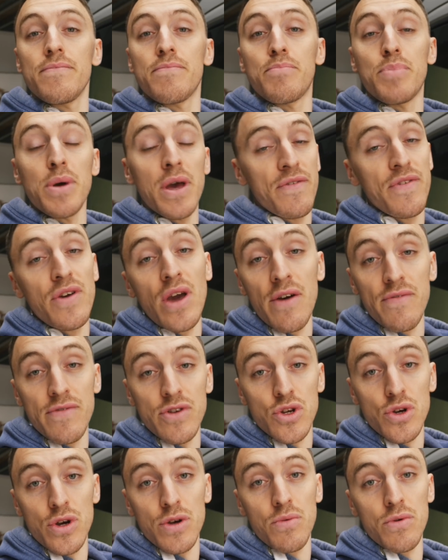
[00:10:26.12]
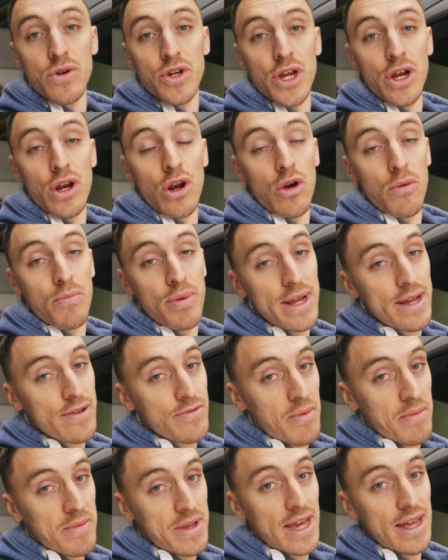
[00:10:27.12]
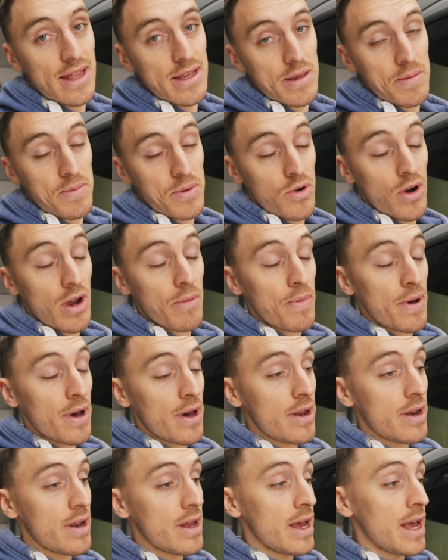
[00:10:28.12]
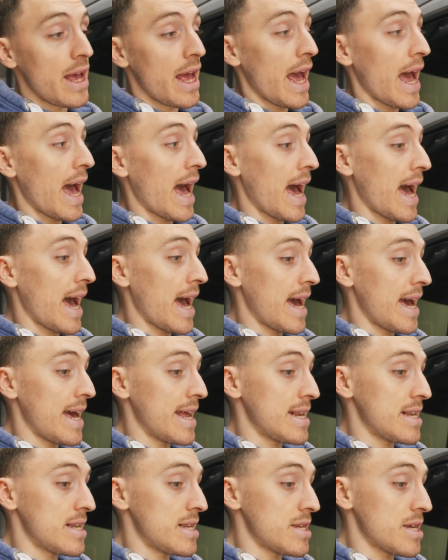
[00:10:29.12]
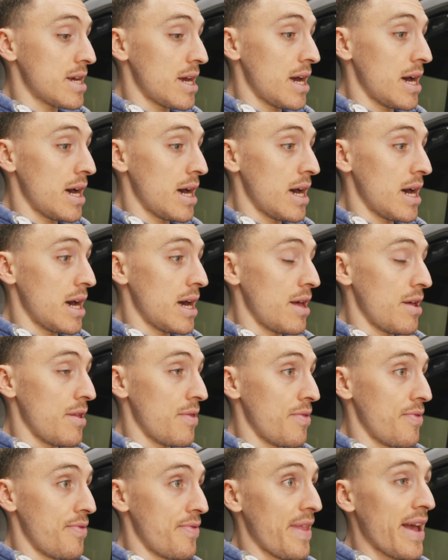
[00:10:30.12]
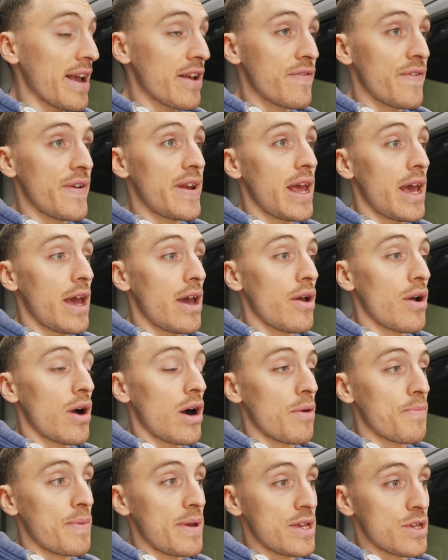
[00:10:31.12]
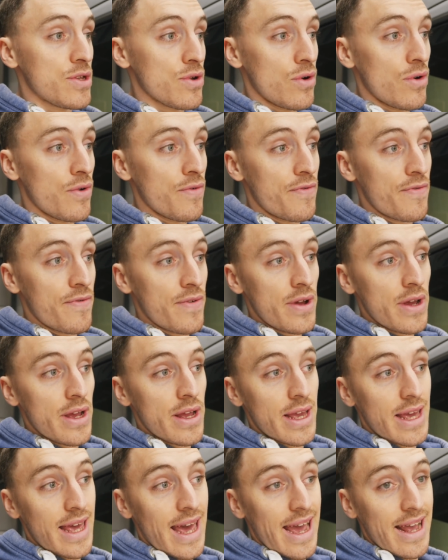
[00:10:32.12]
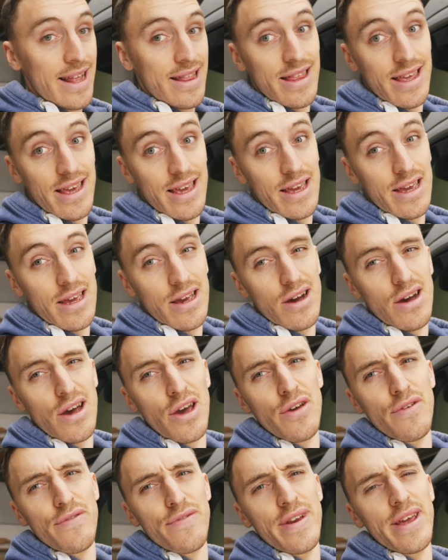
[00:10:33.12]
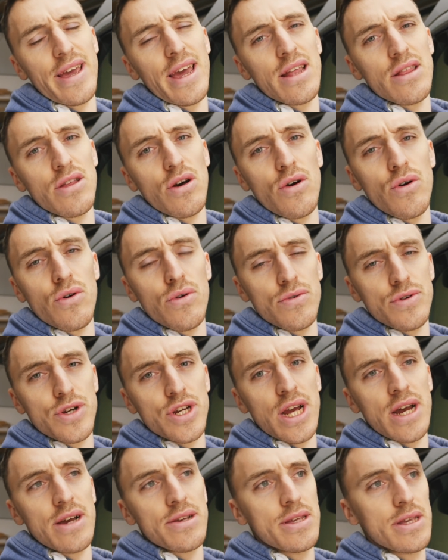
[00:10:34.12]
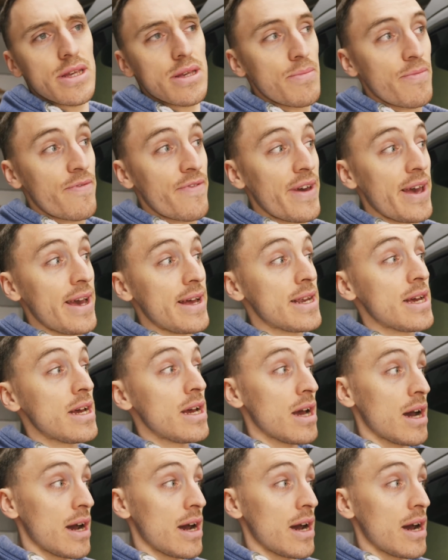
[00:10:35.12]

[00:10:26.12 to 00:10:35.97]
But if you have enjoyed watching along, please remember to hit the subscribe button. And next video, I'll be sort of hopefully getting the whole shower system fitted.